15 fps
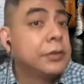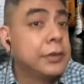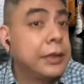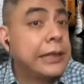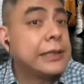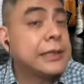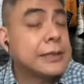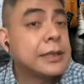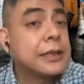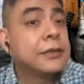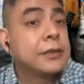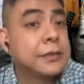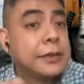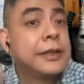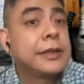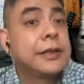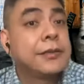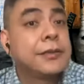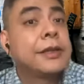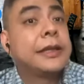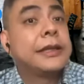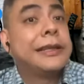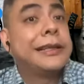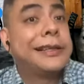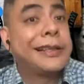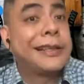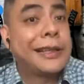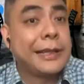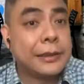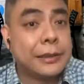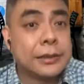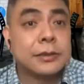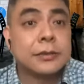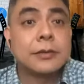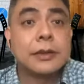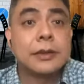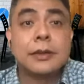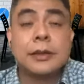That itself already gives you an indicator, right?